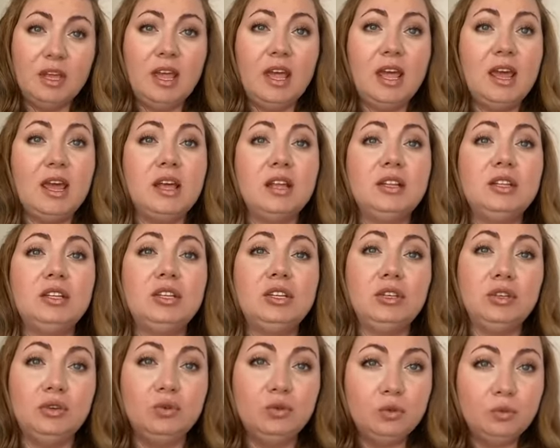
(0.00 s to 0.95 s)
and
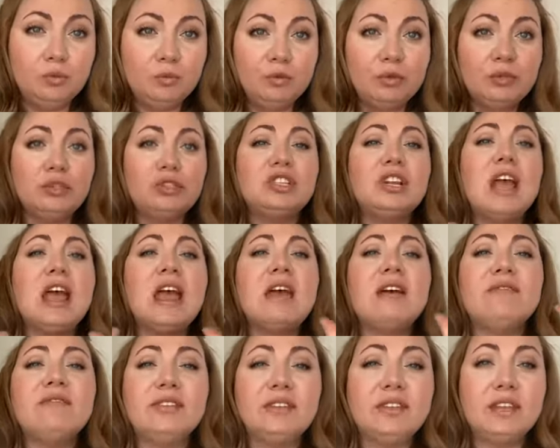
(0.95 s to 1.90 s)
you push
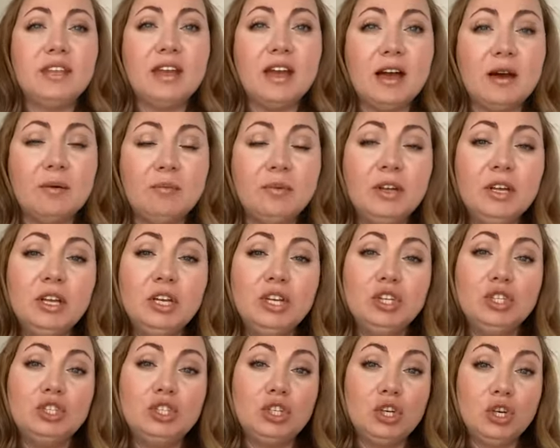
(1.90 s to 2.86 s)
everything up.
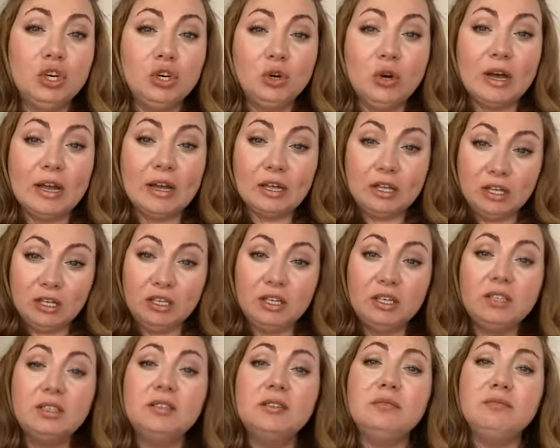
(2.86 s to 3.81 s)
So a
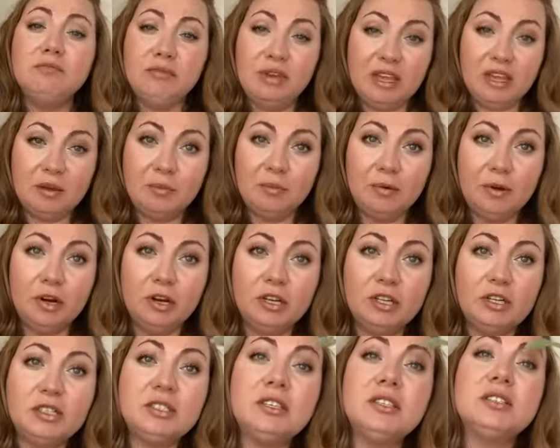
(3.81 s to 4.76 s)
good makeup
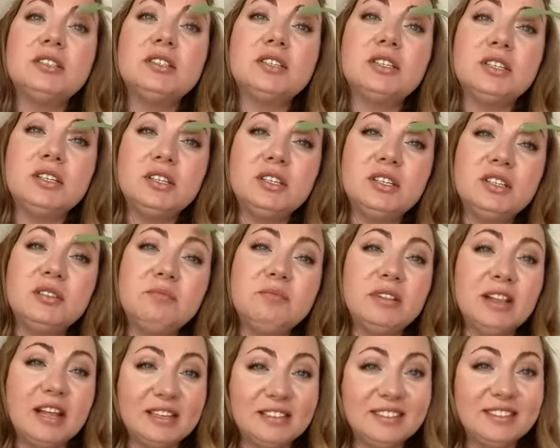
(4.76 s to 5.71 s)
artist is a good
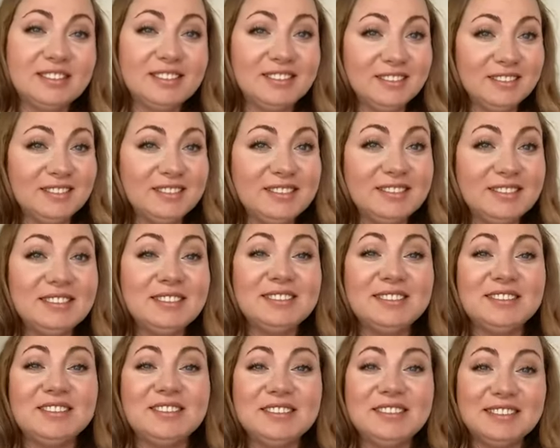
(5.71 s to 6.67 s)
plastic surgeon.
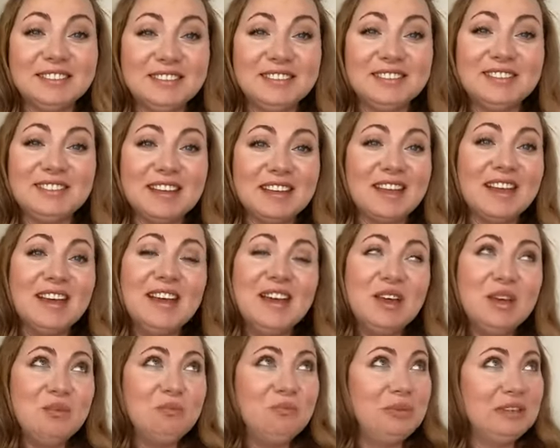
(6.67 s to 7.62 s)
So this is like
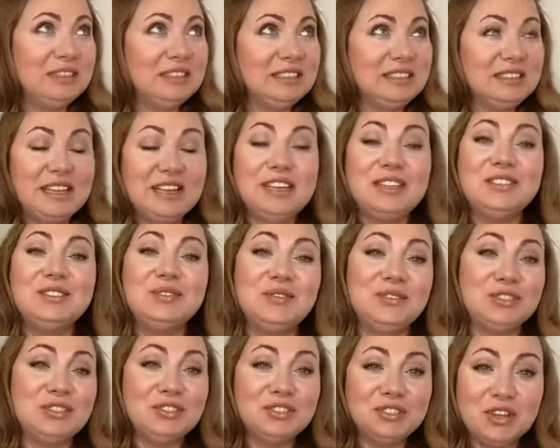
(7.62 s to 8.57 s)
been saying
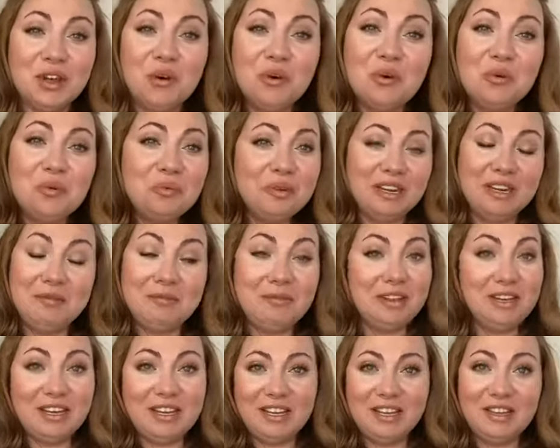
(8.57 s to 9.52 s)
for so
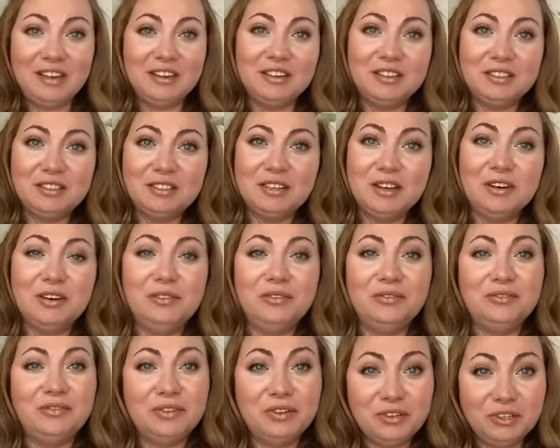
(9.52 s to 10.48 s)
many years
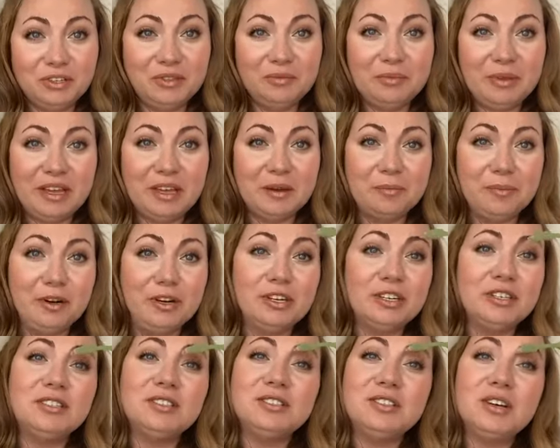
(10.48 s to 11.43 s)
of good makeup
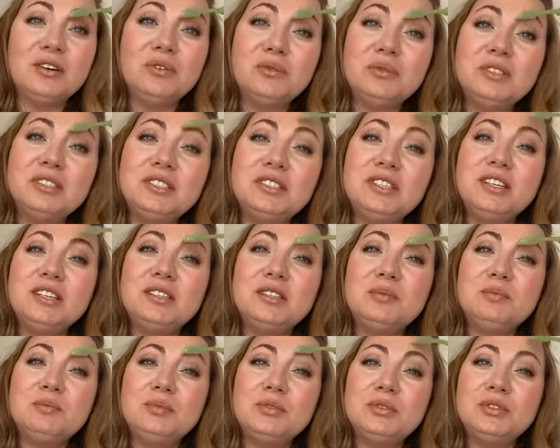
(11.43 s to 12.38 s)
artists. So we're
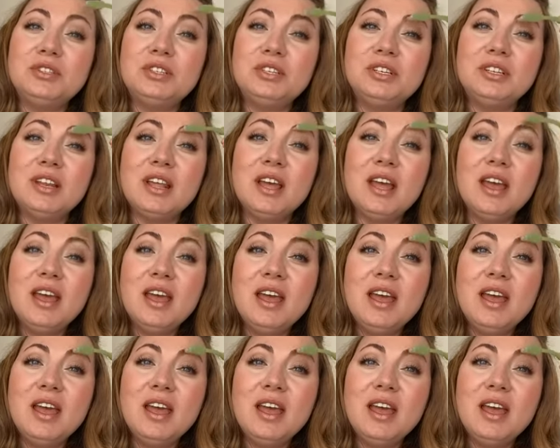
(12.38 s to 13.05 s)
just pushing